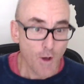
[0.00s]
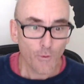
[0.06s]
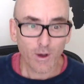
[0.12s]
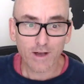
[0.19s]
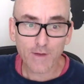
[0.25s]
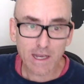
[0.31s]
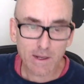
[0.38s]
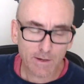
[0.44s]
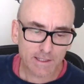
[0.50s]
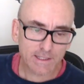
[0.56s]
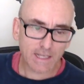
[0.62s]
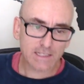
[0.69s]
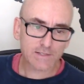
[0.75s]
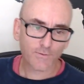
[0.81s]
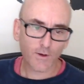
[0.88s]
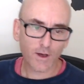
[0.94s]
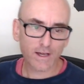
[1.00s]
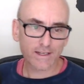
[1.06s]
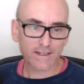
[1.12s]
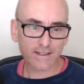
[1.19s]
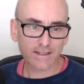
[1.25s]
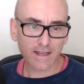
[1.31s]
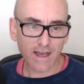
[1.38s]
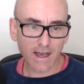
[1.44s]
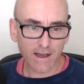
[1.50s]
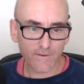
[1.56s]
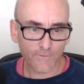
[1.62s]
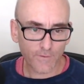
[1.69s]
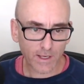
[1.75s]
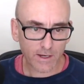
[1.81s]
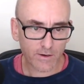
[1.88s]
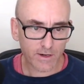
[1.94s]
Well, if anyone does find it,
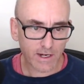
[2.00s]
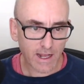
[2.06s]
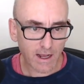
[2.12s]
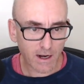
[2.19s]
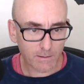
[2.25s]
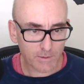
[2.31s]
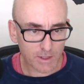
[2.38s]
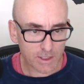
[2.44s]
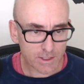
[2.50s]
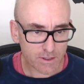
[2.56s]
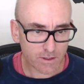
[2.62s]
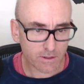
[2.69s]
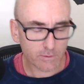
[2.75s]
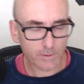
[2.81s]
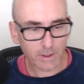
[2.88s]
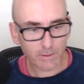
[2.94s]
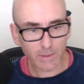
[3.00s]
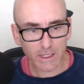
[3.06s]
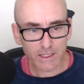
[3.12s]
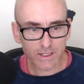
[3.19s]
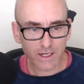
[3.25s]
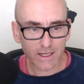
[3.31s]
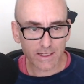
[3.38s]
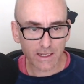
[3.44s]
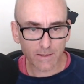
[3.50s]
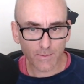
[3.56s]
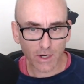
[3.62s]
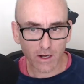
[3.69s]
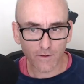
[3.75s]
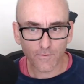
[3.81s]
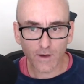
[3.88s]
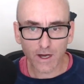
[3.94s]
figure it out. I'm not sure it'll be me, JD,
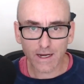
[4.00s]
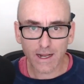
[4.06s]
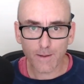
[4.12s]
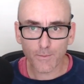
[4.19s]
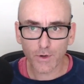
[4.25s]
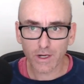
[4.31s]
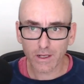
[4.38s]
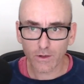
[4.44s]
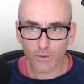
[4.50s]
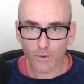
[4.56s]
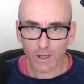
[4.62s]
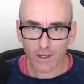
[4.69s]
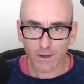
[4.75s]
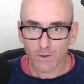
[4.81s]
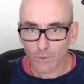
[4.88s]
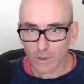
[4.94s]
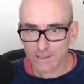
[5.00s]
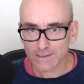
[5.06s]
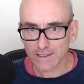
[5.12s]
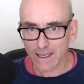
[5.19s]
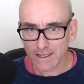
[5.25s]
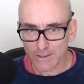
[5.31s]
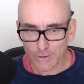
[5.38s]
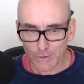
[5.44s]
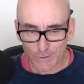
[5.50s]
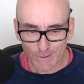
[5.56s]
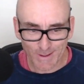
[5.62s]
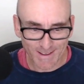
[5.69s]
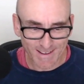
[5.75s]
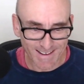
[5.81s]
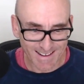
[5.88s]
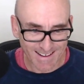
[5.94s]
but I'll find out pretty quick once they do,
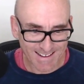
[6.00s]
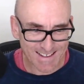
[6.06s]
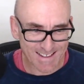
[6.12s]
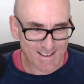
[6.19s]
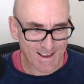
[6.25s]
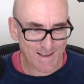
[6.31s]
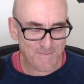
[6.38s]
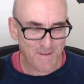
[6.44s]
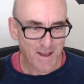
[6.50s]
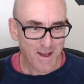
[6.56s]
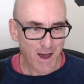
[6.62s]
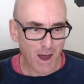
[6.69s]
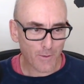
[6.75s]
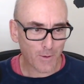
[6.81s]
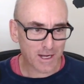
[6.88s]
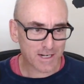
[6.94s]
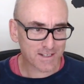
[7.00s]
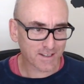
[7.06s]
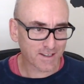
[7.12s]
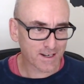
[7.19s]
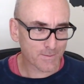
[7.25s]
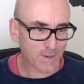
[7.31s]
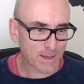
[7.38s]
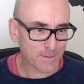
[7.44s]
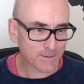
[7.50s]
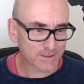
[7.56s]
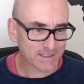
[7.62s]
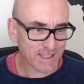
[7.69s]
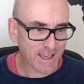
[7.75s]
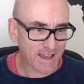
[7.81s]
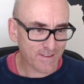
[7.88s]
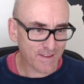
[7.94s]
because I watch a lot of people
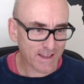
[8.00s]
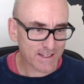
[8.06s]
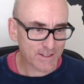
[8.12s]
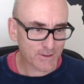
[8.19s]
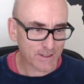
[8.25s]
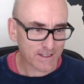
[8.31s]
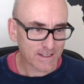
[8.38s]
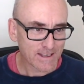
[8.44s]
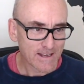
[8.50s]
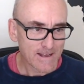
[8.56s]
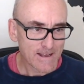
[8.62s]
see how they do it.